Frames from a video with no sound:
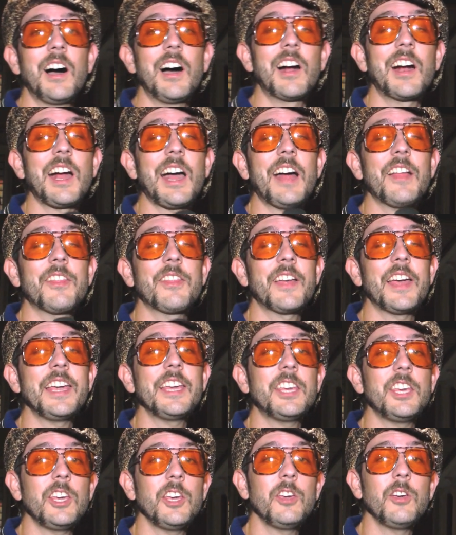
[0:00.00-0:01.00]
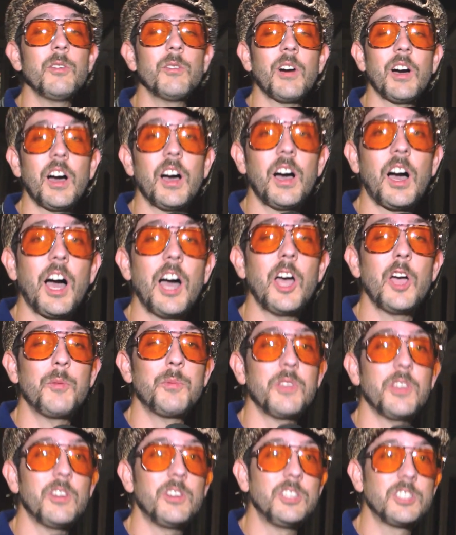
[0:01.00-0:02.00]
All right. Thank you. I
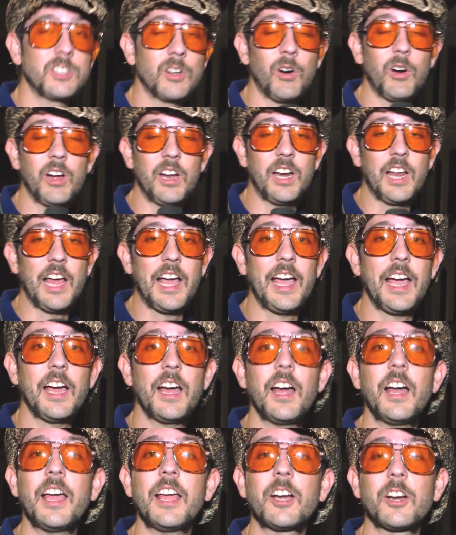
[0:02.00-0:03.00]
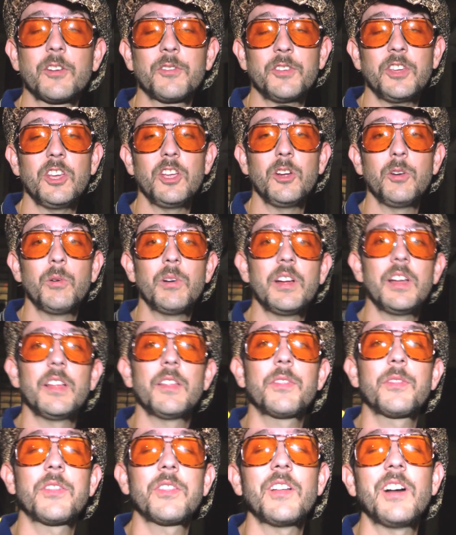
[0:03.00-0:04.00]
hope you enjoyed that interview
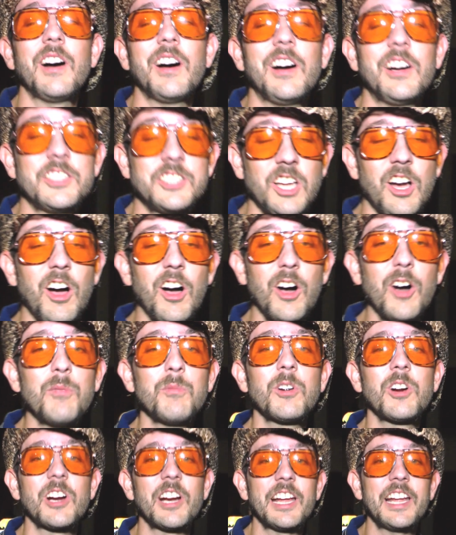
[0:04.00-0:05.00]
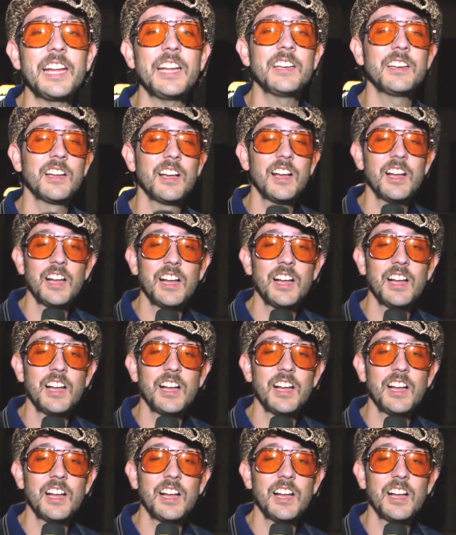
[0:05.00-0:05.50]
with uh, Tom Green.